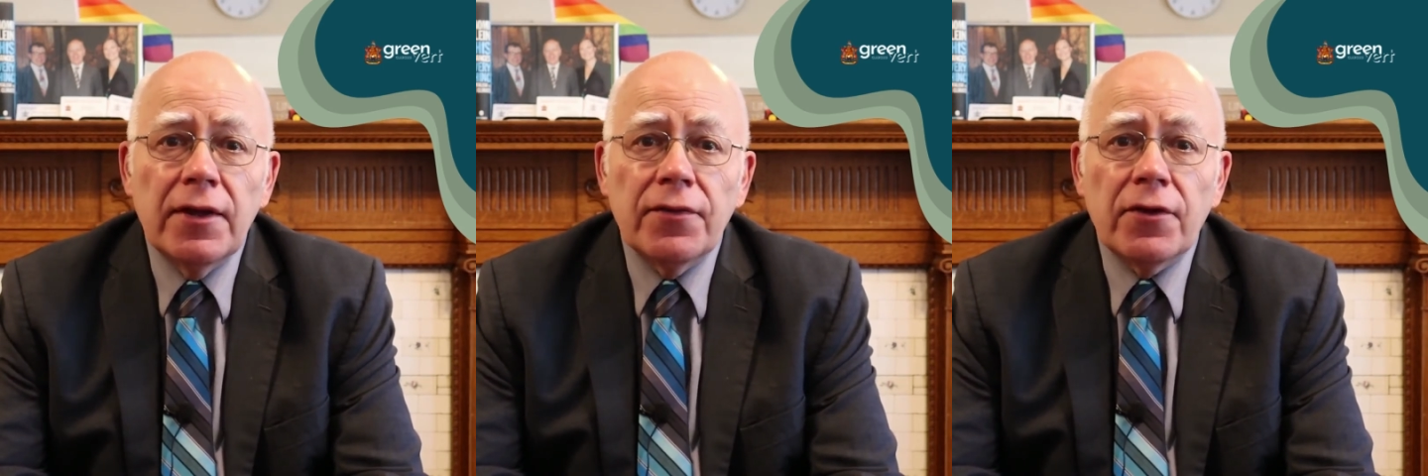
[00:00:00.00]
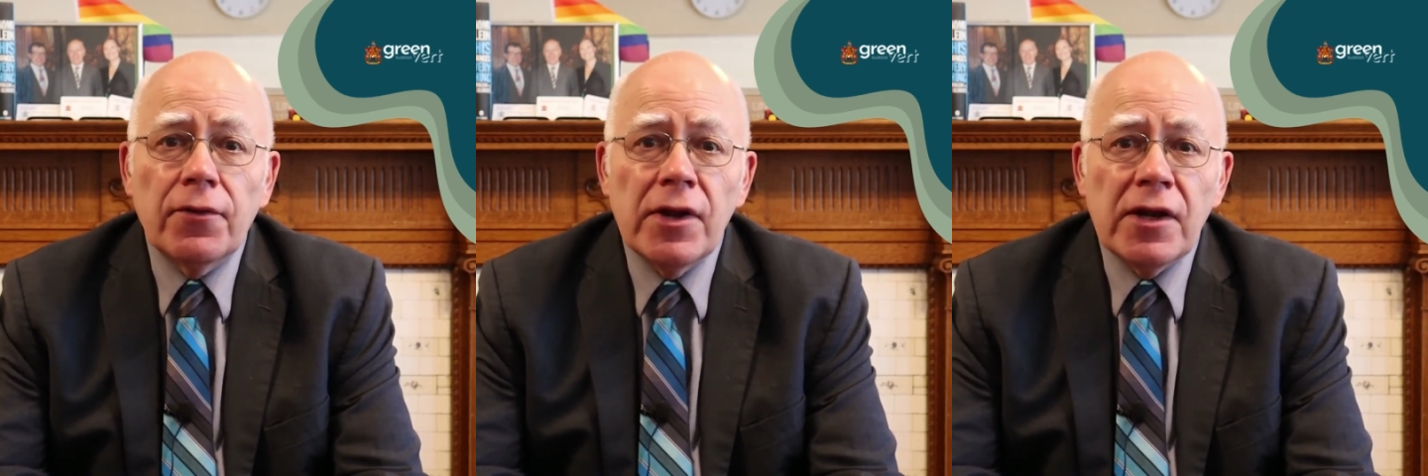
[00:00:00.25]

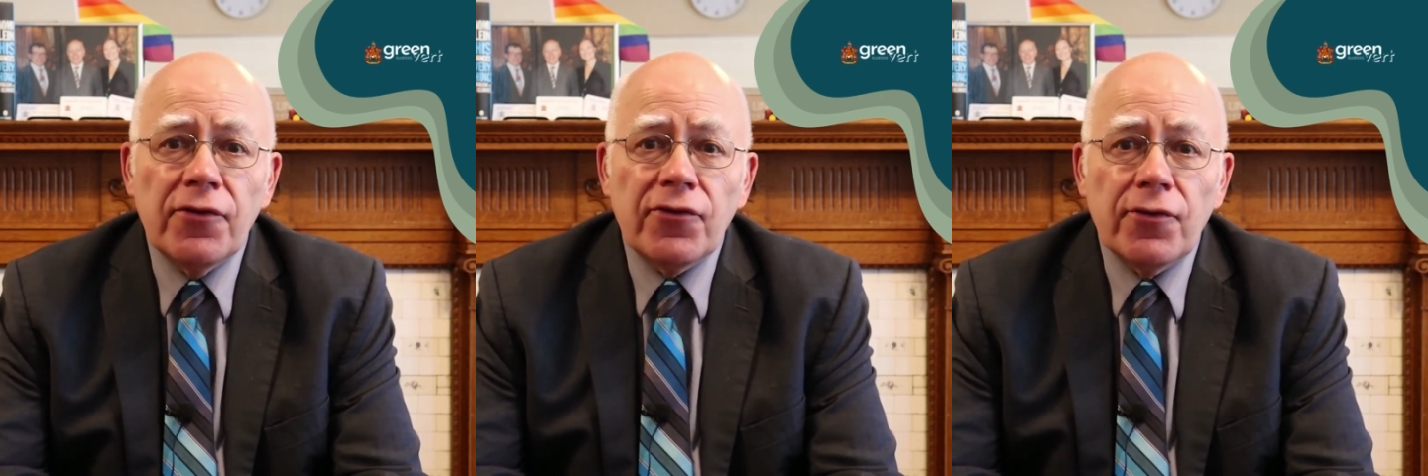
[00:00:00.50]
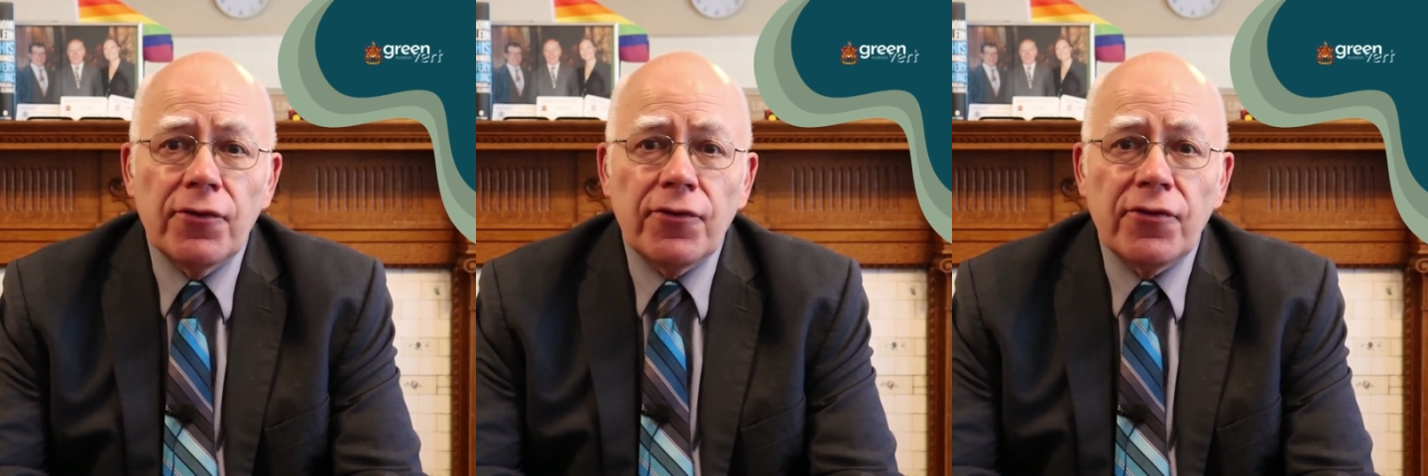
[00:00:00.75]
in the
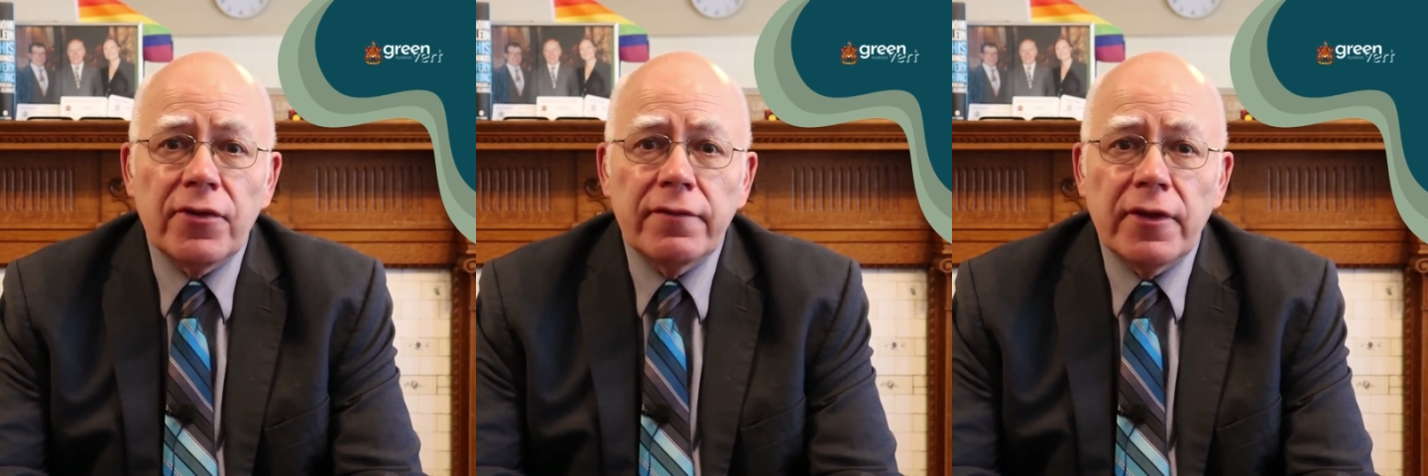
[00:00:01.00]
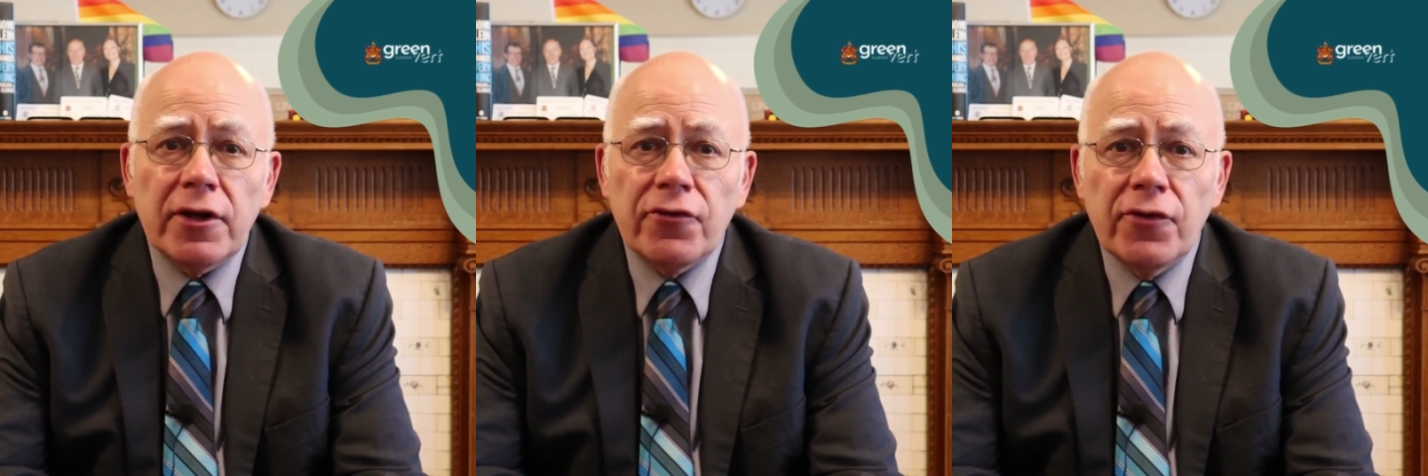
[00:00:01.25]
greenest sources
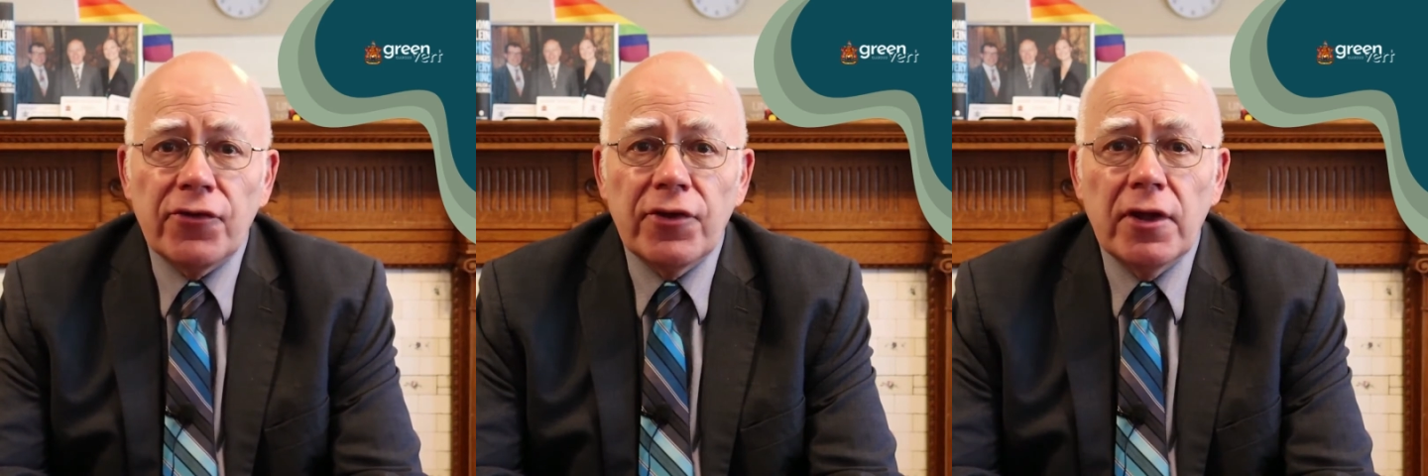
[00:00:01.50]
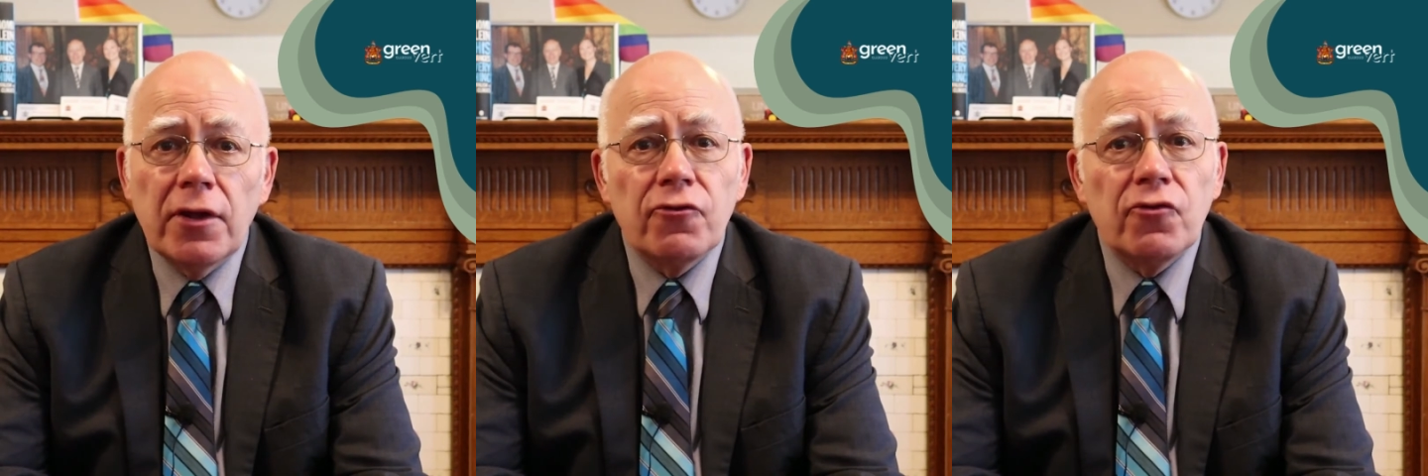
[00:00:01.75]
of
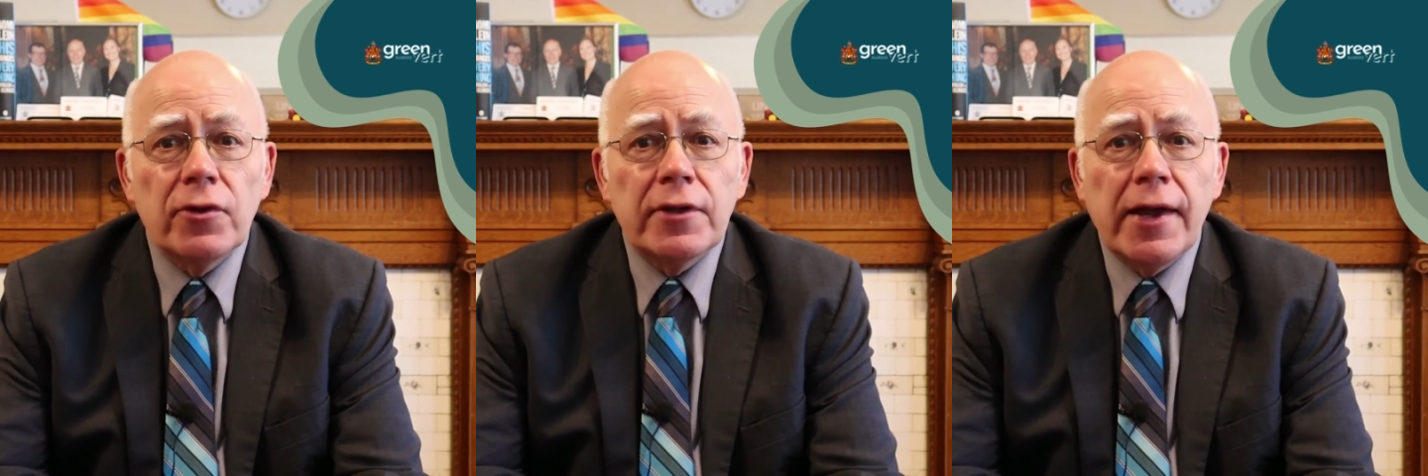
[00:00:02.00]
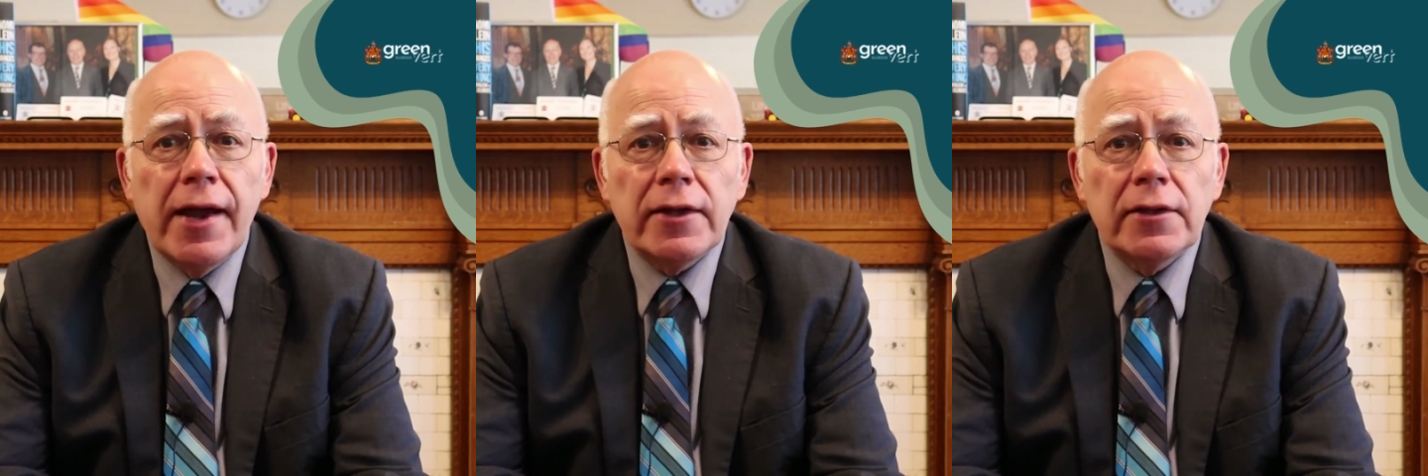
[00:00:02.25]
electricity to
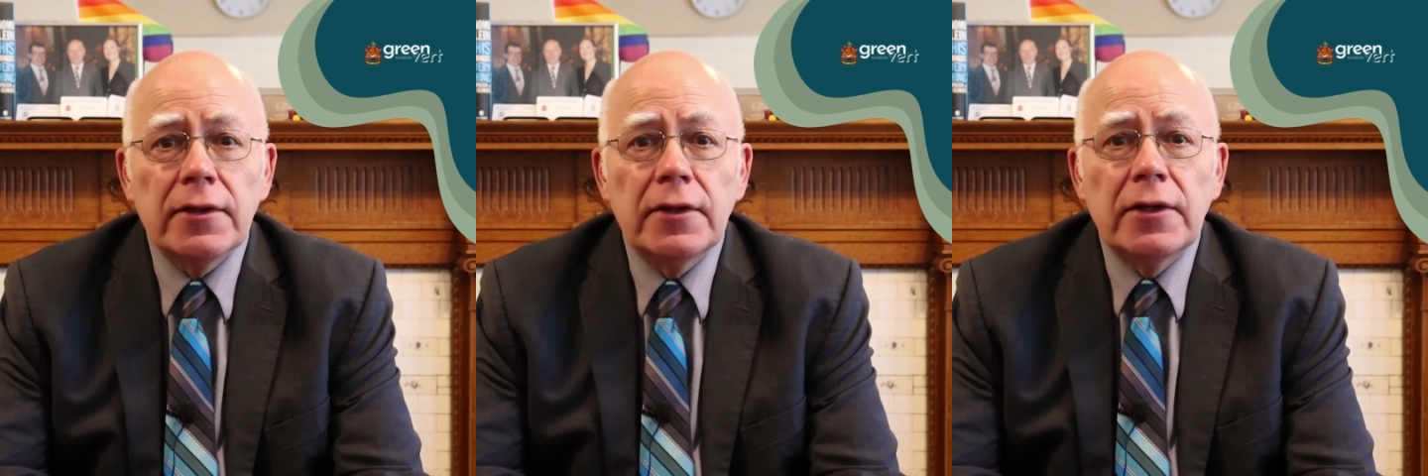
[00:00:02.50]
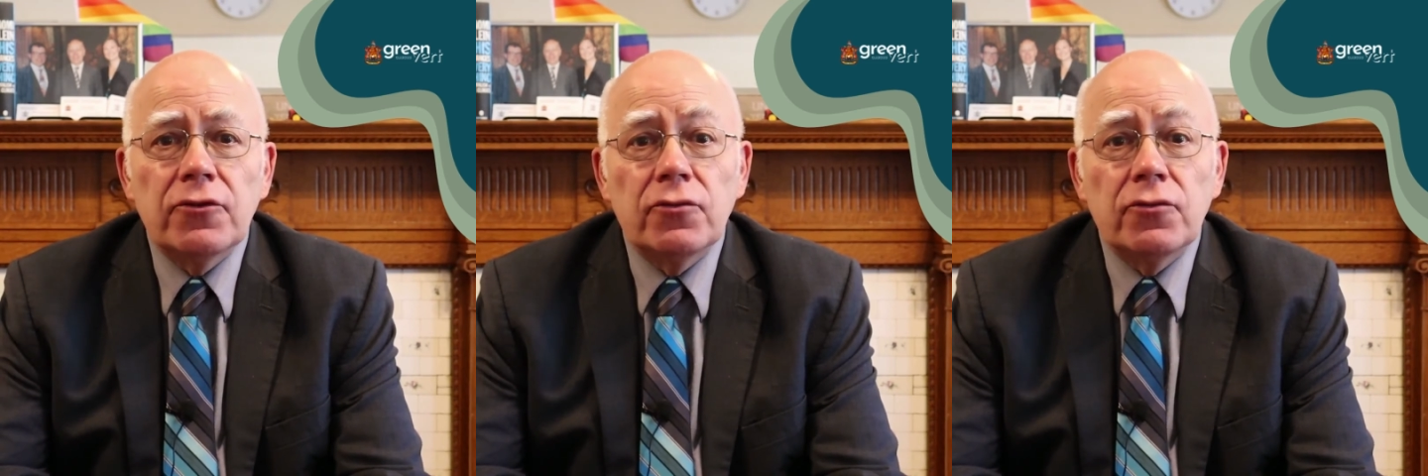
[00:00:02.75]
attract